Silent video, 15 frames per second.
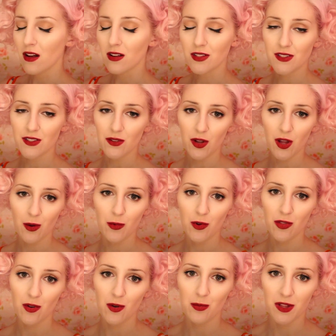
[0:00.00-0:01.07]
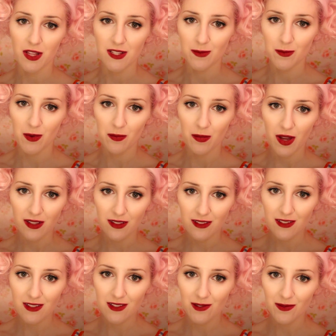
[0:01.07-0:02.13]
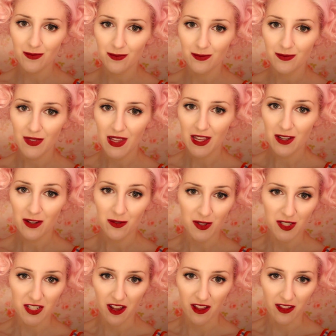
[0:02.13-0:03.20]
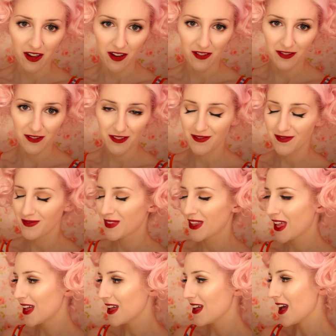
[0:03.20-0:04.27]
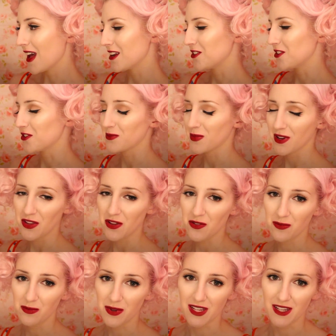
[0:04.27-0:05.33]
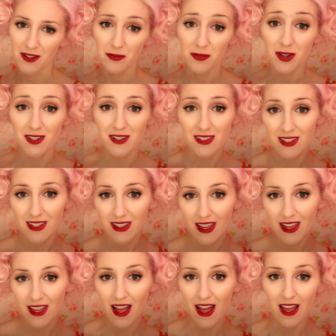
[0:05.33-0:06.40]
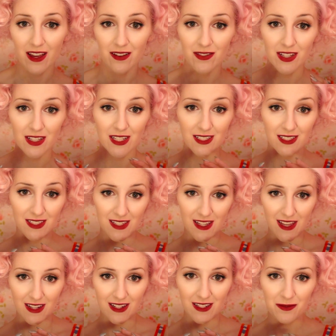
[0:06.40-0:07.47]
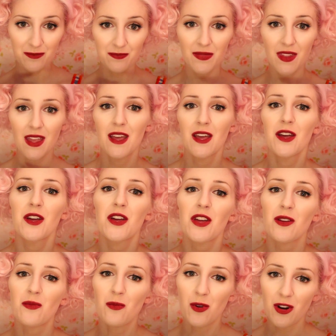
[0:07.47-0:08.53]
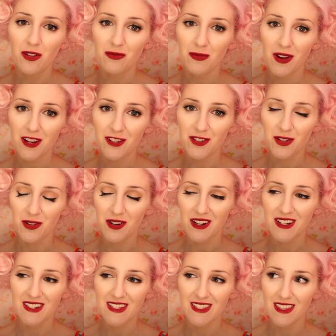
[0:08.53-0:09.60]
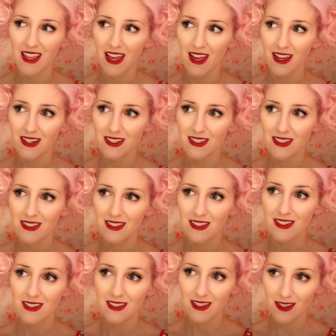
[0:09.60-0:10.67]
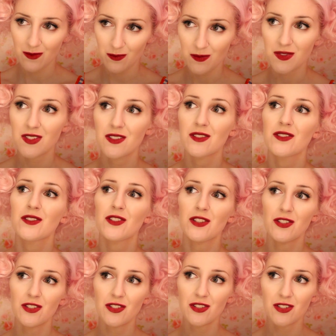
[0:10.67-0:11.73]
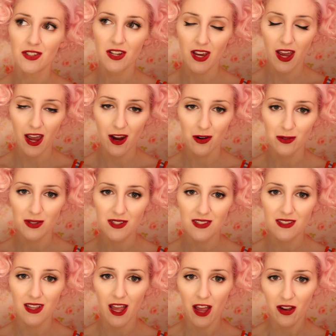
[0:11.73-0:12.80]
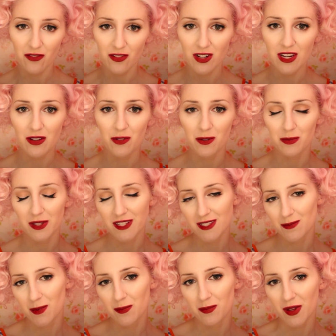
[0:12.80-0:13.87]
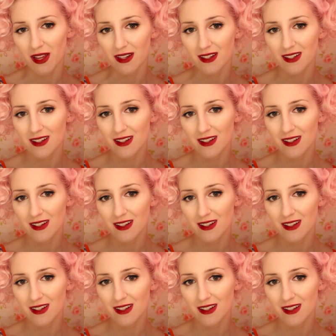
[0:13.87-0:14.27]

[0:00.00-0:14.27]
also come with replacement buttons, which I love. I don't know about you, but personally, I have a little tin in one of my drawers that seems to house every replacement button